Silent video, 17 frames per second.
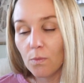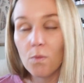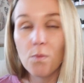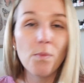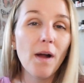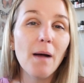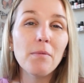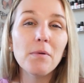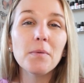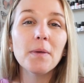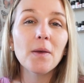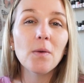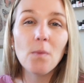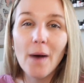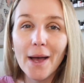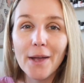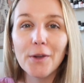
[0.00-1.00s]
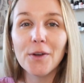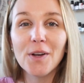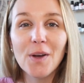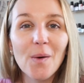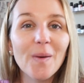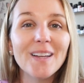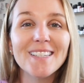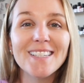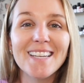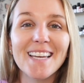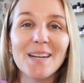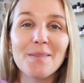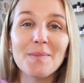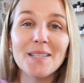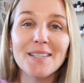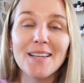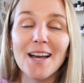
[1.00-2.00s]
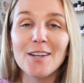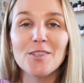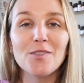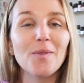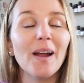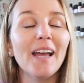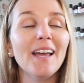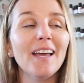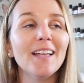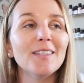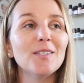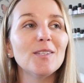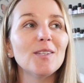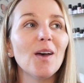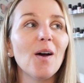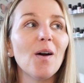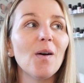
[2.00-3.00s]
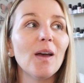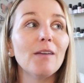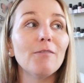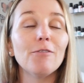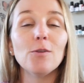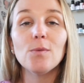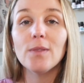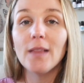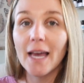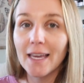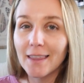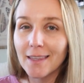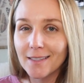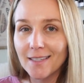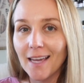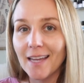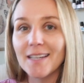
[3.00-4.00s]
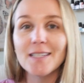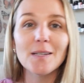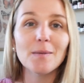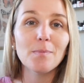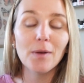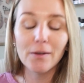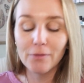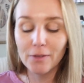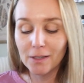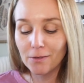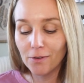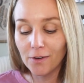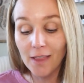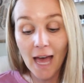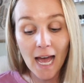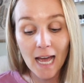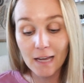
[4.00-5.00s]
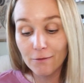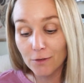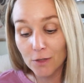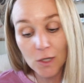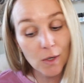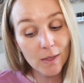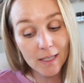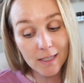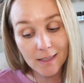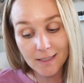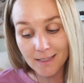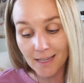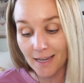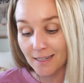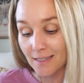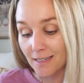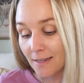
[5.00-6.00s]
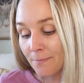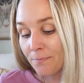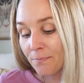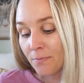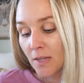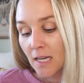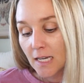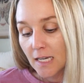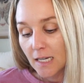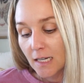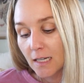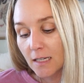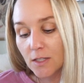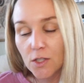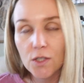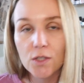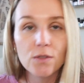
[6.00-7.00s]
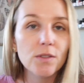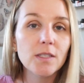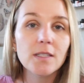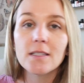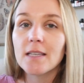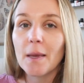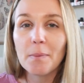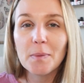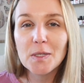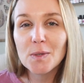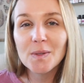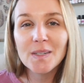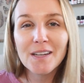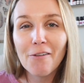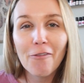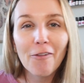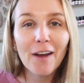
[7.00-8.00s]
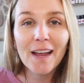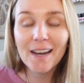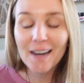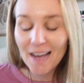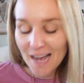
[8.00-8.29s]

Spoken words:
probably why you're going to get a massage, right? And so if you like the scent, perfect for that. If you don't like the scent, skip to a different